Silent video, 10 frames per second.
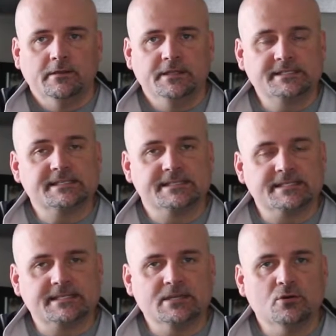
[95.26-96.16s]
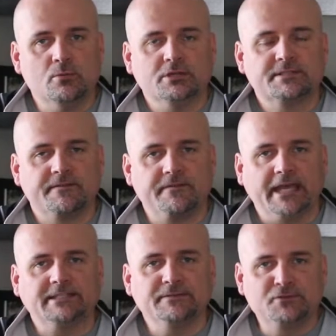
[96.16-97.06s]
This is the single most
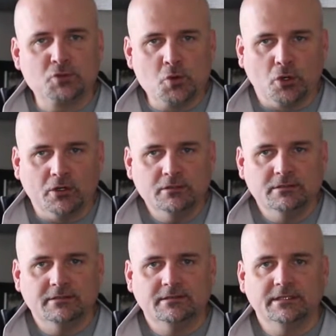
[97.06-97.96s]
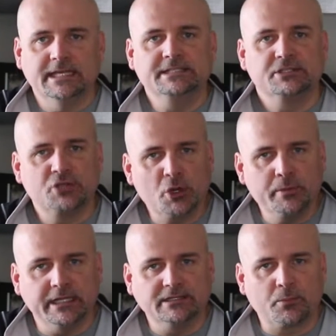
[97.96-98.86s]
effective tool in
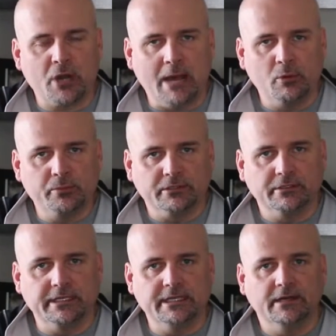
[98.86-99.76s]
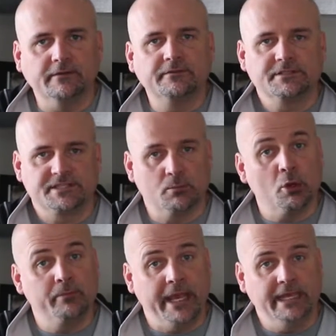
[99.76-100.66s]
determining the probability of
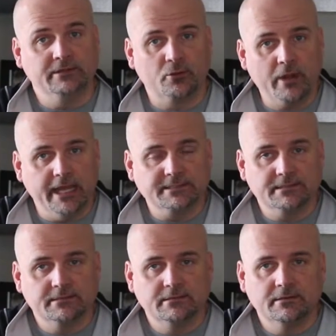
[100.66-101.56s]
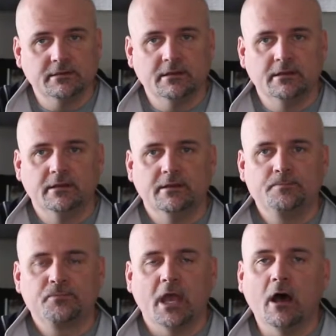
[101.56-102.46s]
someone paying their rent.
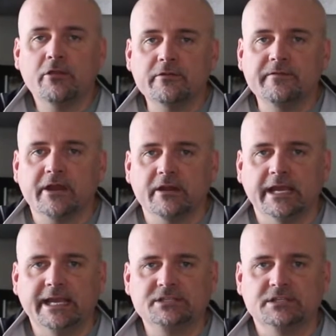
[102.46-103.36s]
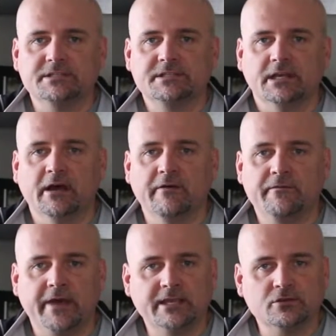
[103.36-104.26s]
Other variations of
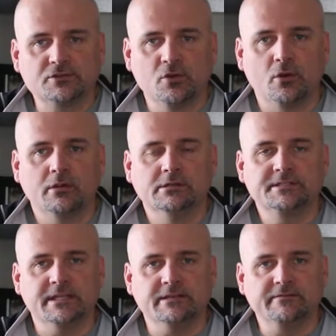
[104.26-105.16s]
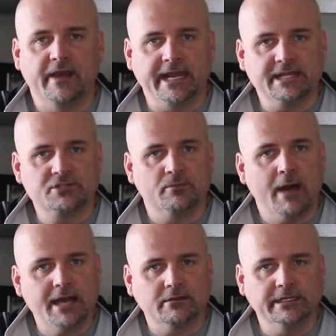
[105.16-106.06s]
FICO scores and financial
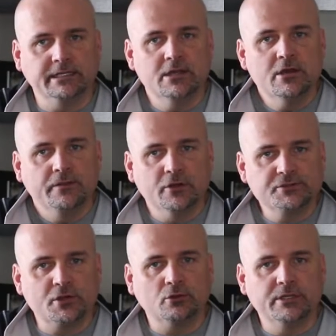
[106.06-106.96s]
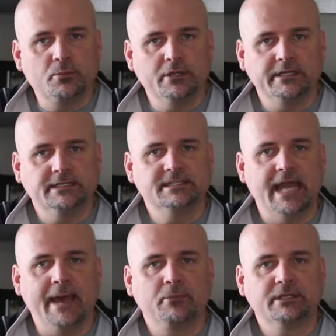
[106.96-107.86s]
modeling, those only predict an
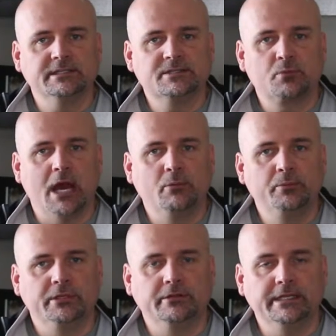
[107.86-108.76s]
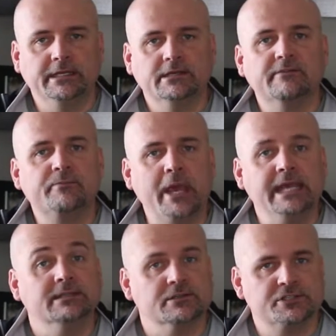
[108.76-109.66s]
applicant's probability of
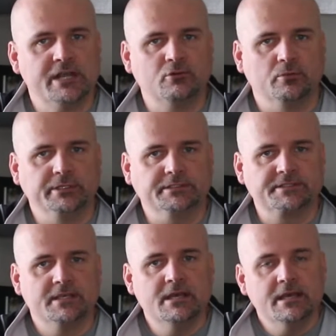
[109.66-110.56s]
paying their general bills.